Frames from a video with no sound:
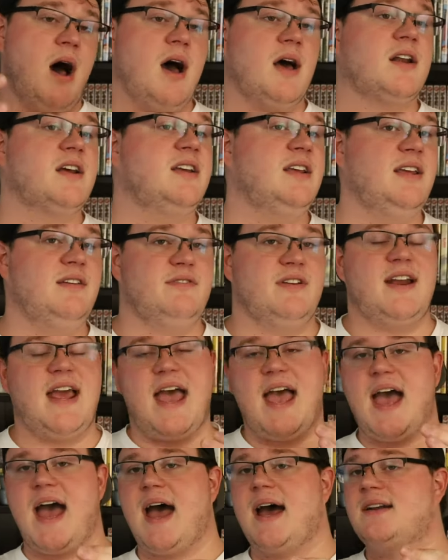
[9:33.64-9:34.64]
Mana even
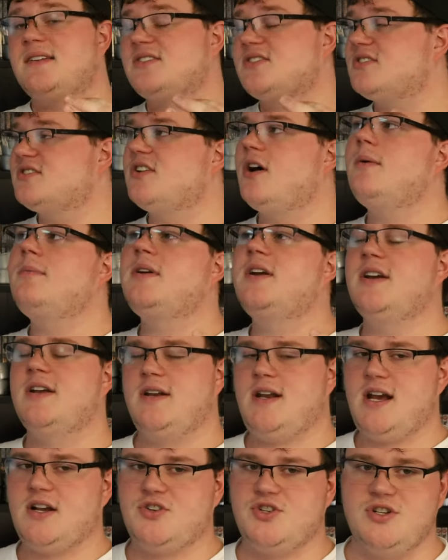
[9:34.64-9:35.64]
had some
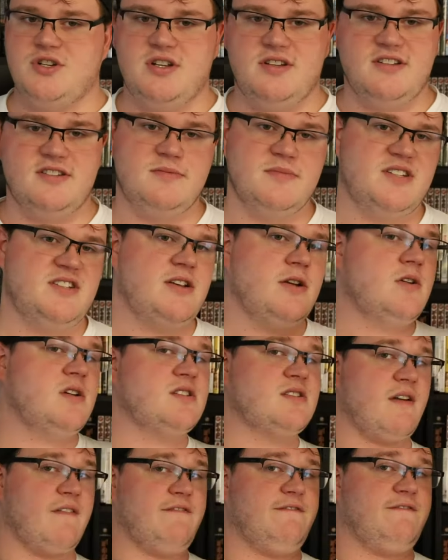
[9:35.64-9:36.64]
connection to this
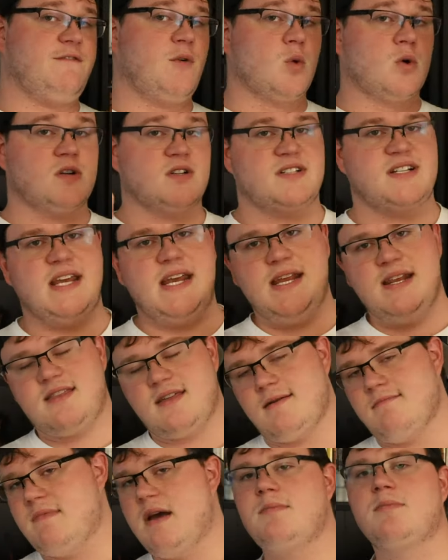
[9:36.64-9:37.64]
mysterious
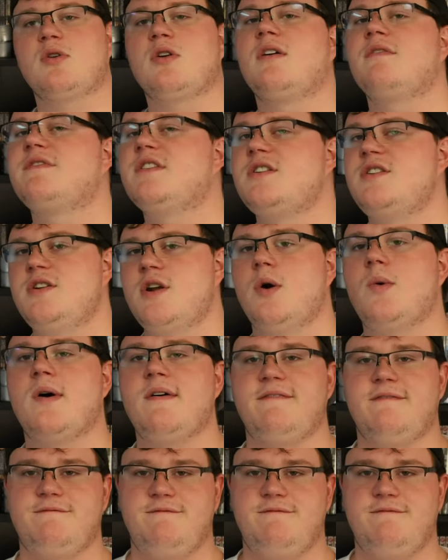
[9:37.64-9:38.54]
14th member of the Noah